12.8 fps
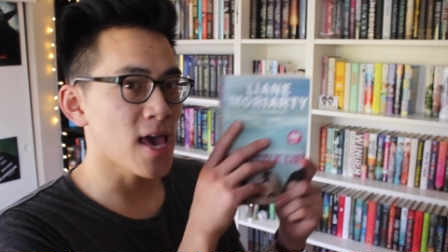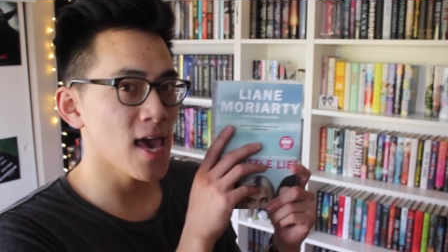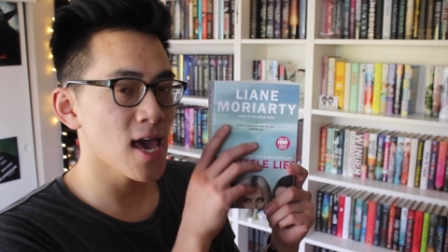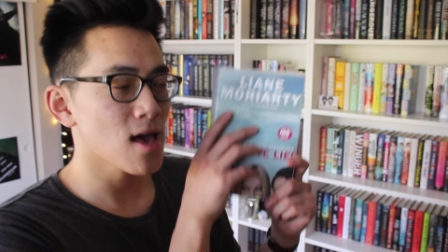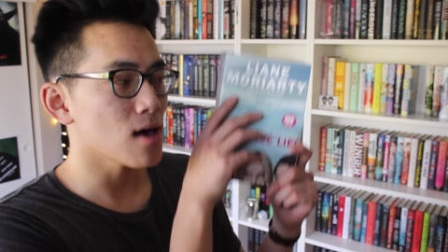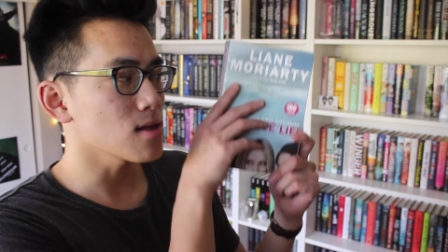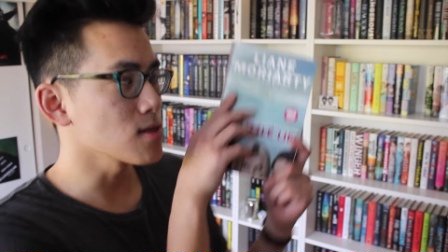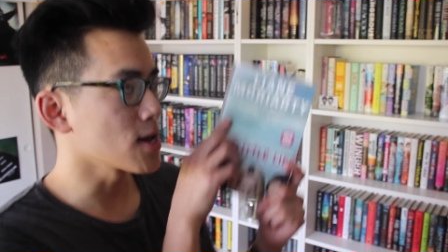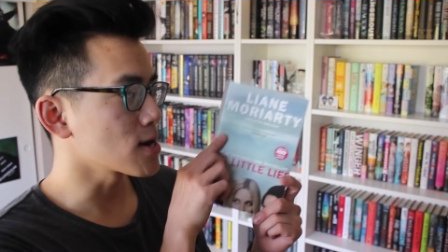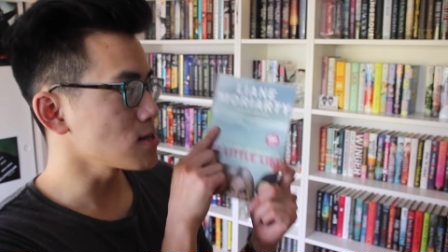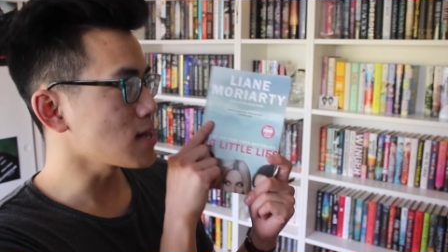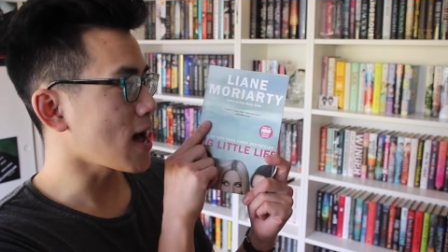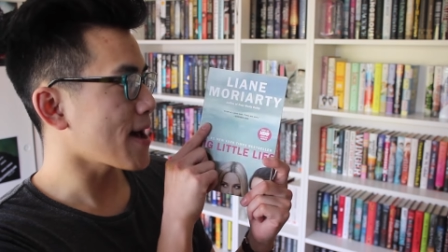Big
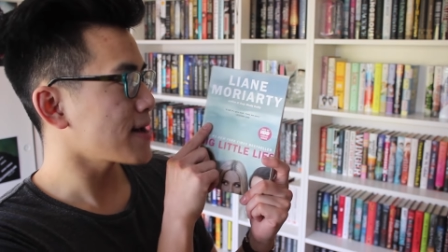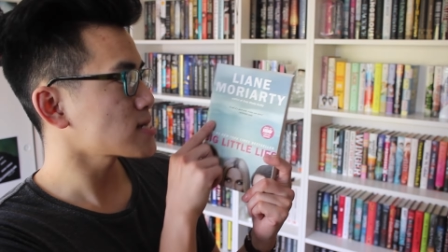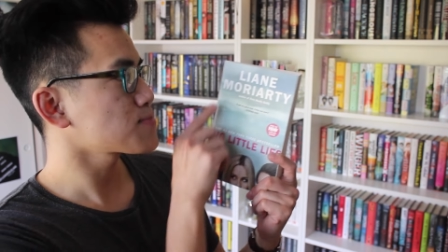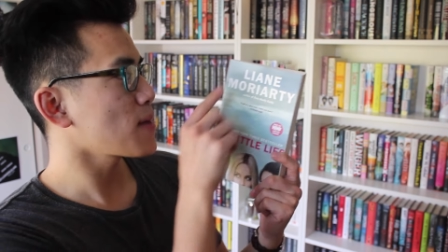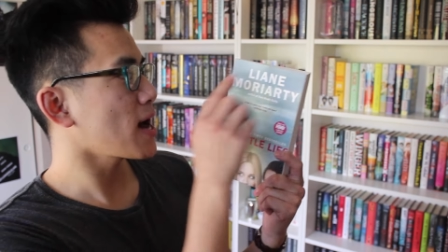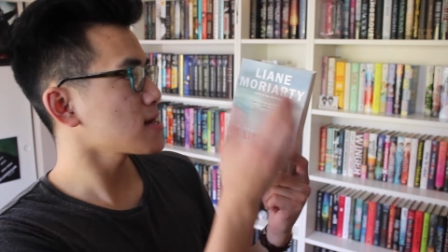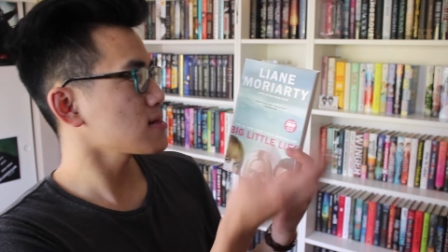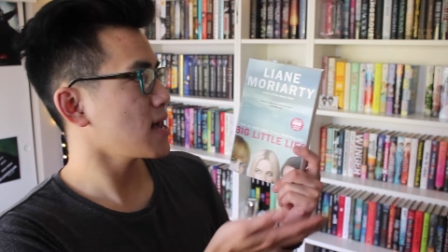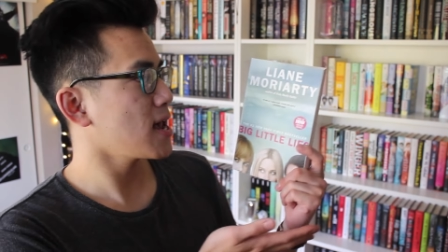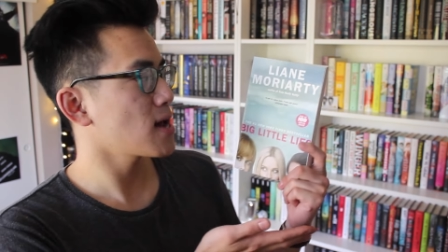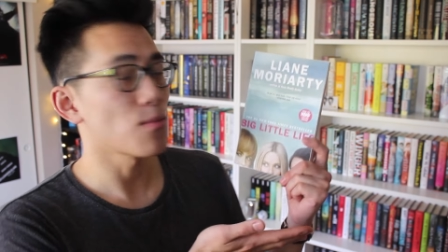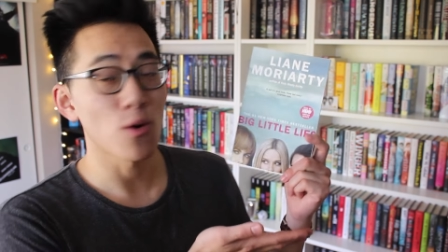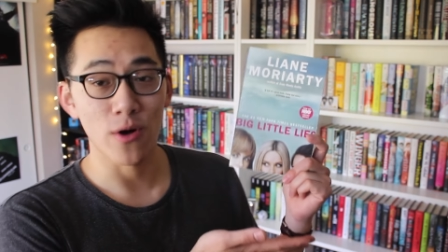Little Lies by
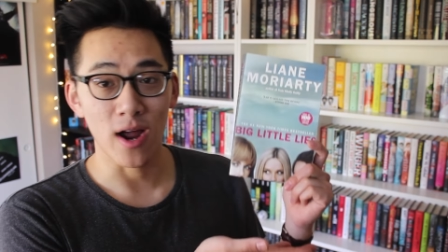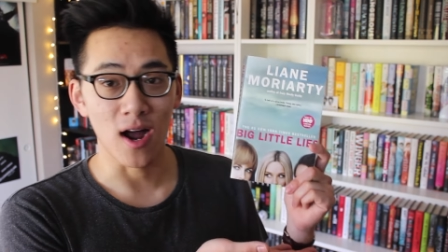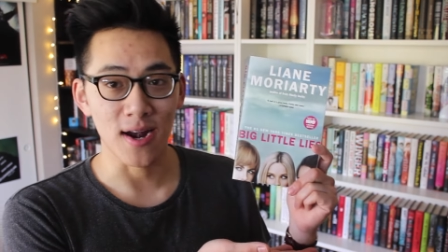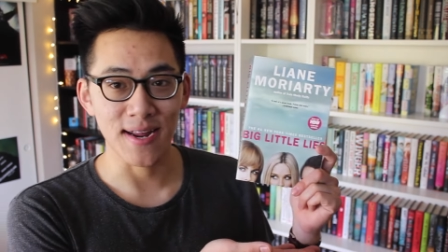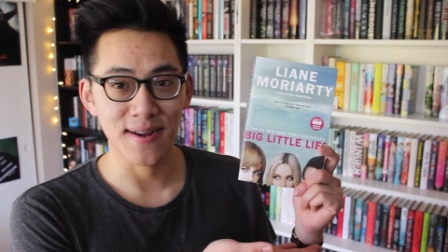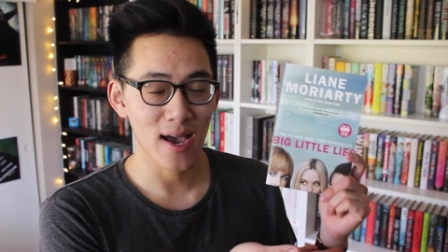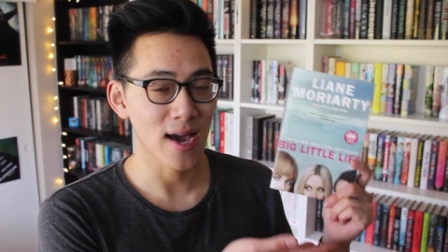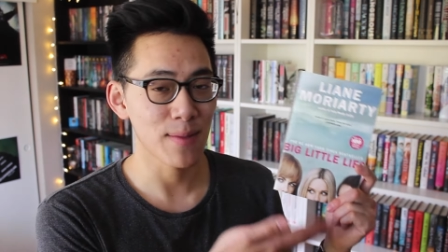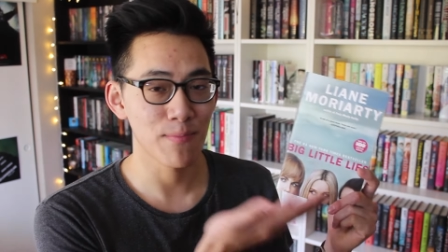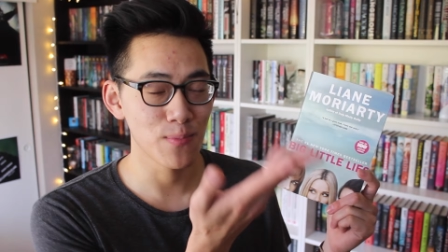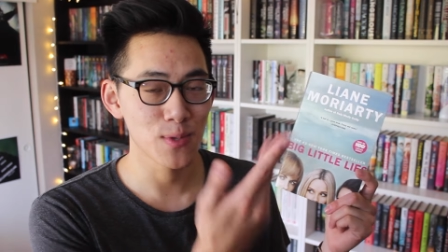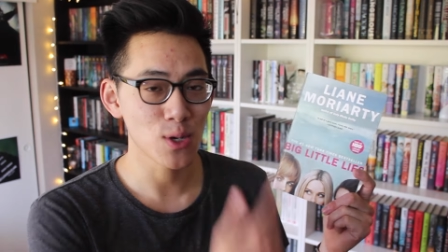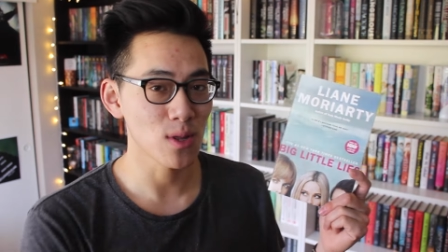Liane Moriarty. I
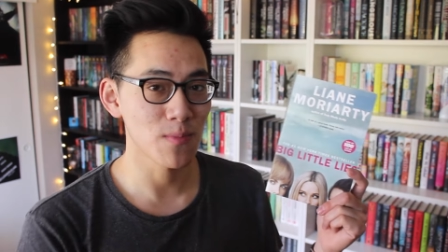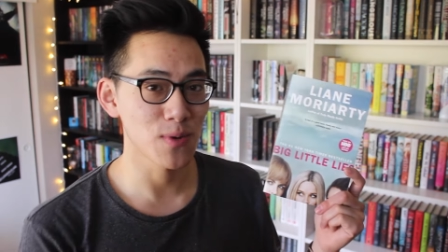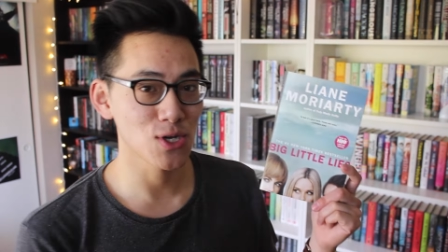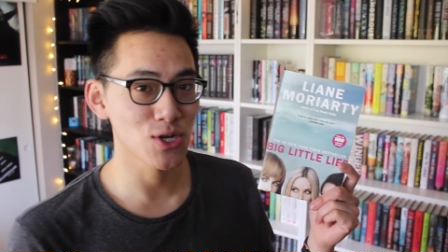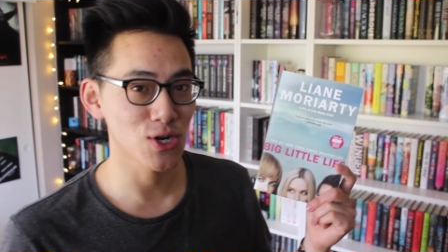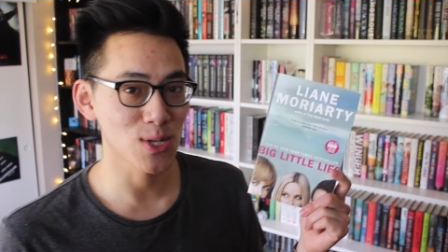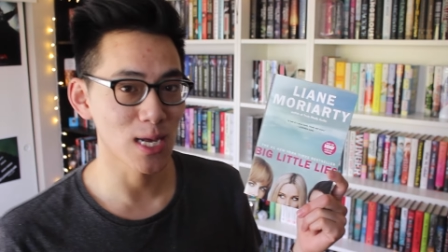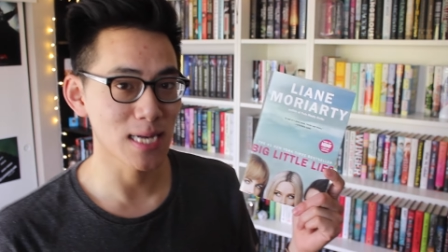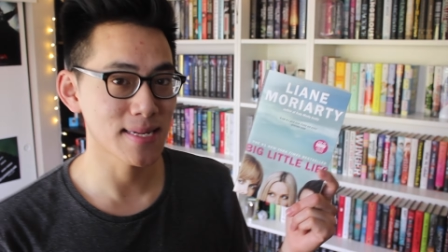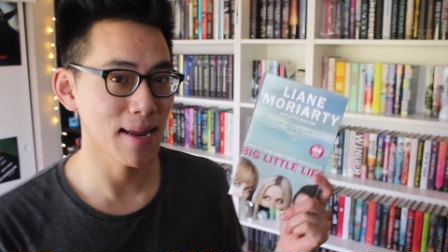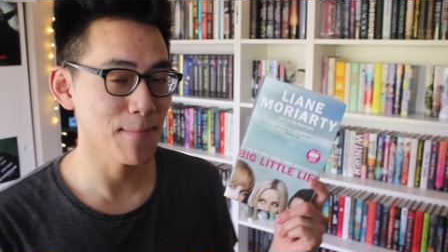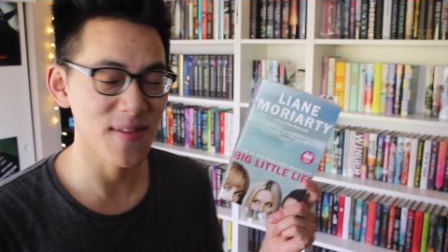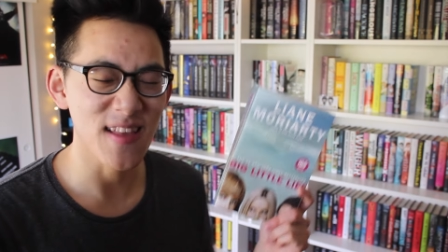totally butchered her
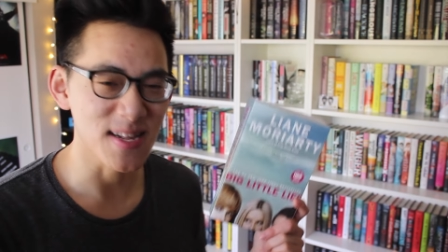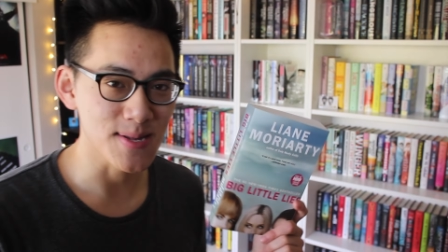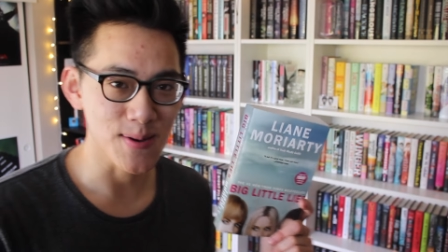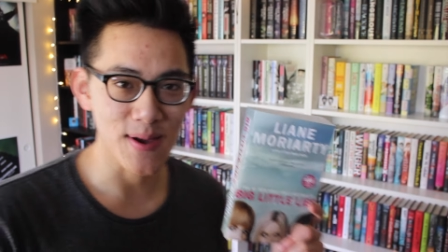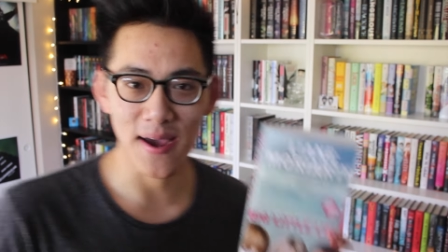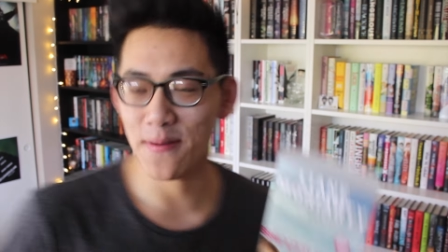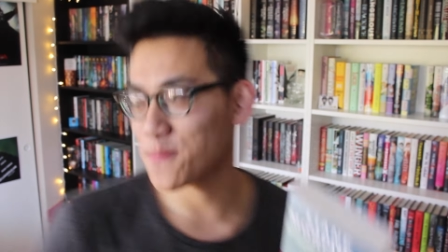last name, but that's okay.